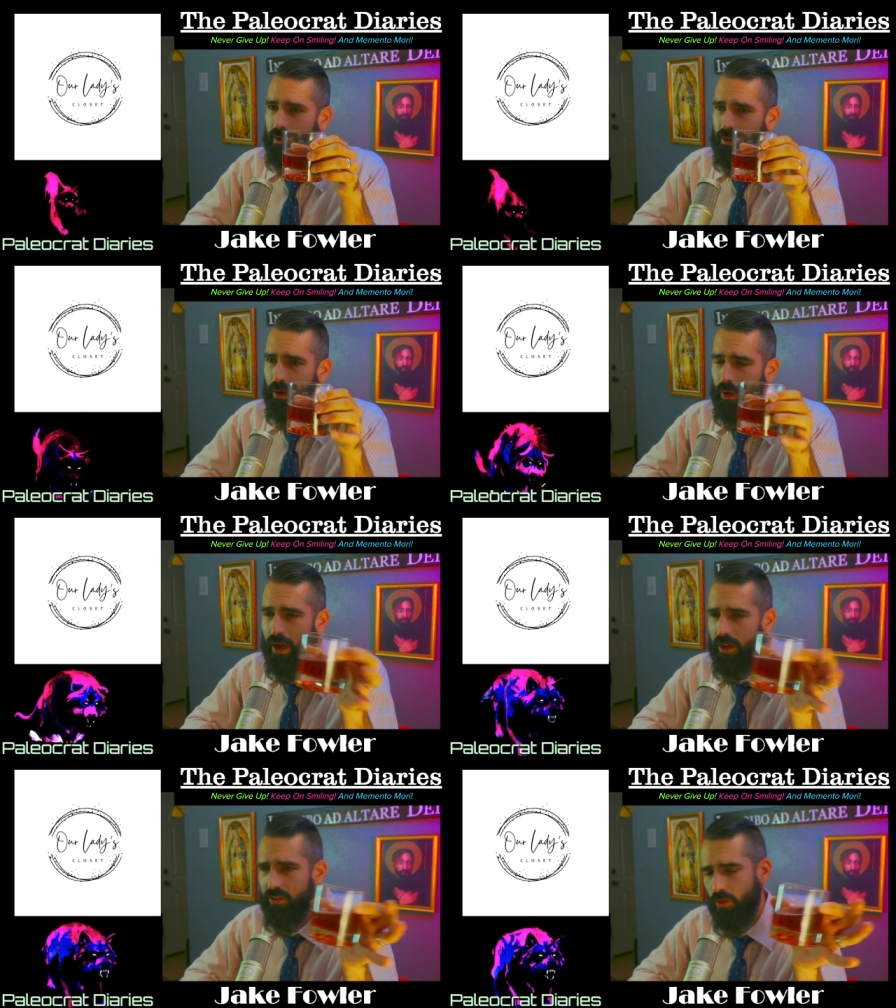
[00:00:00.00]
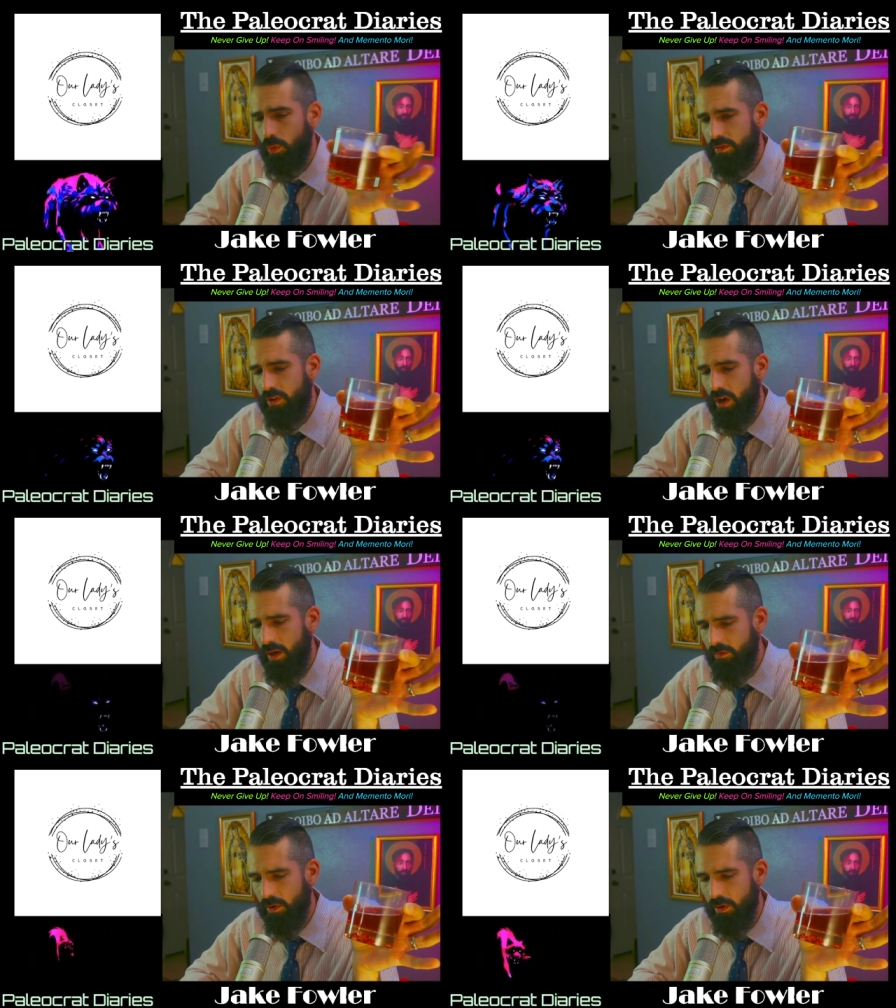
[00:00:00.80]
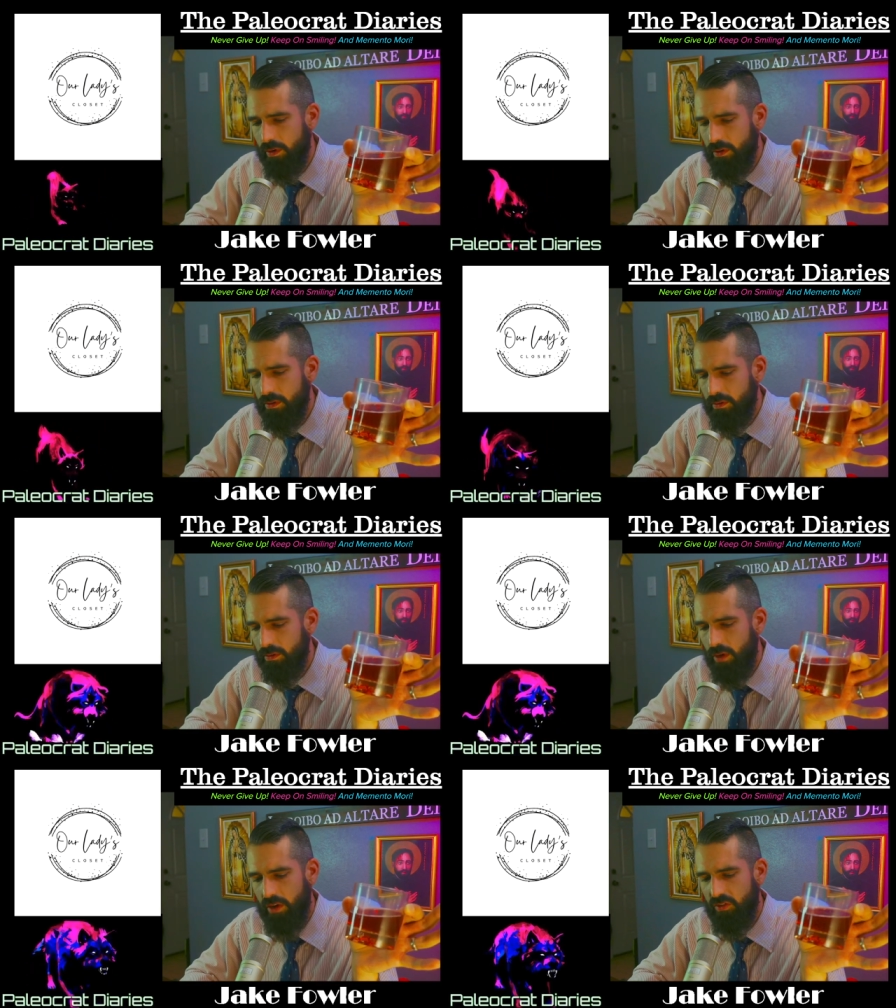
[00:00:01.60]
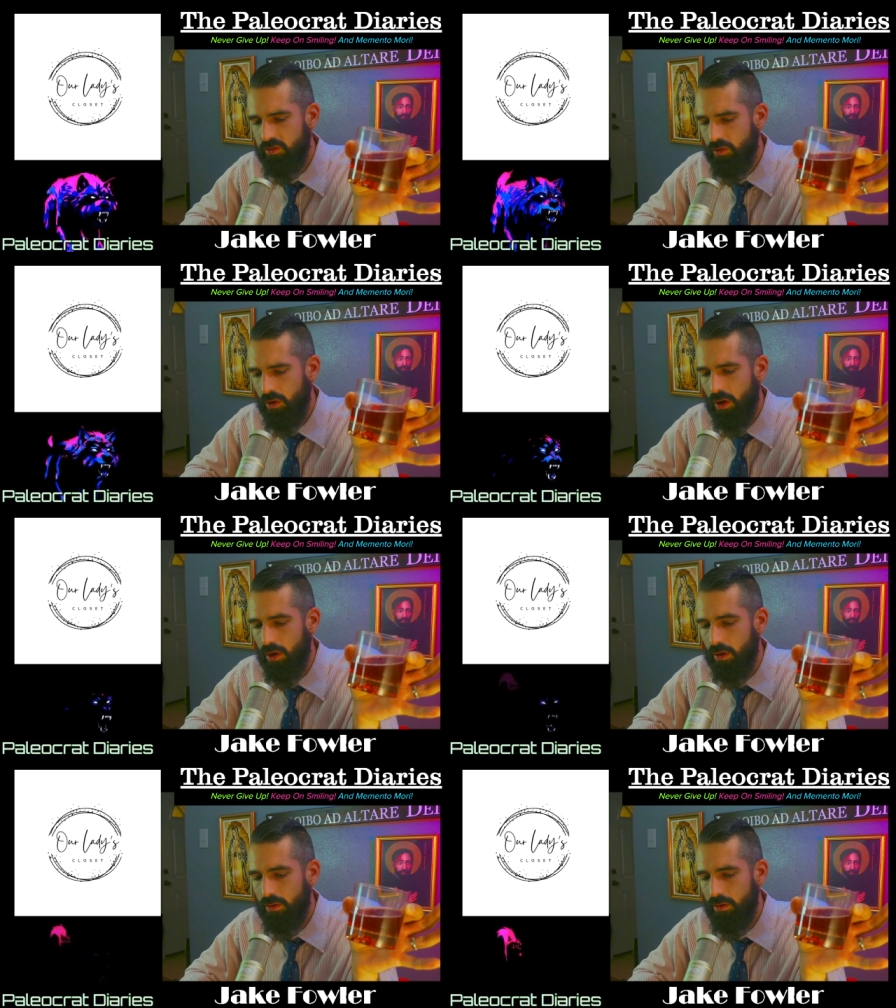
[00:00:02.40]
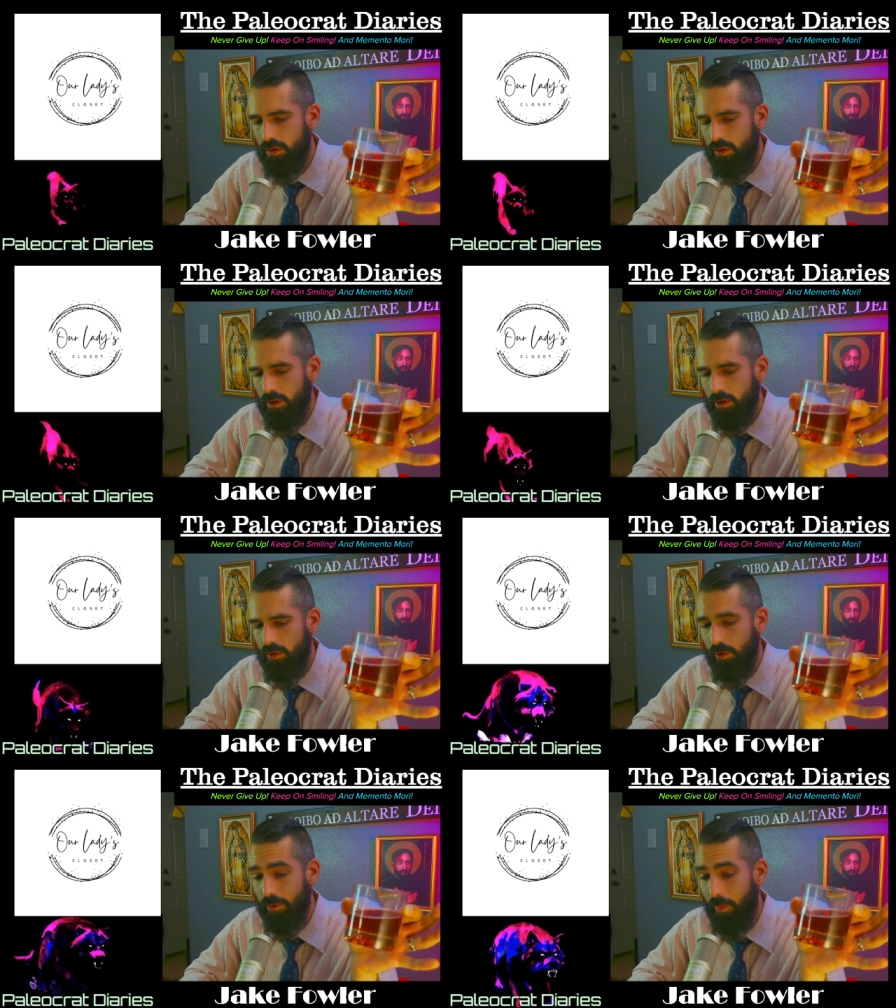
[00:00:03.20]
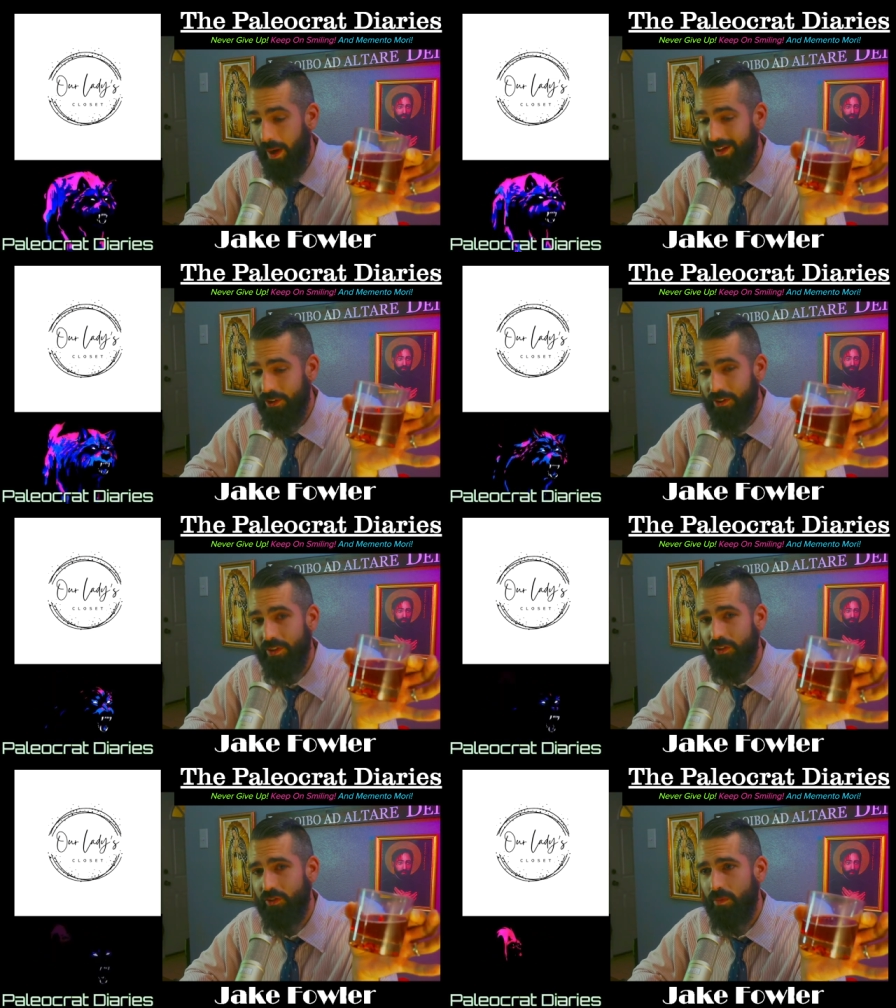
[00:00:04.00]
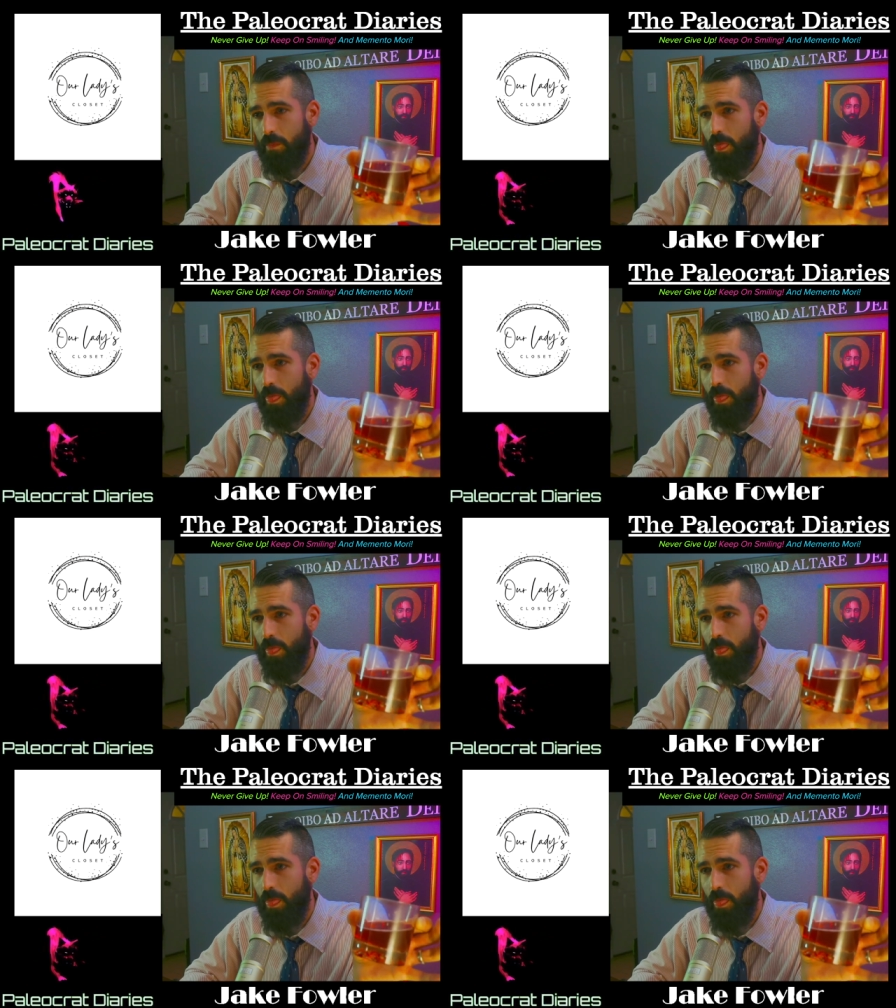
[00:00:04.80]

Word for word: Okay, so we've covered not as long, but my goodness,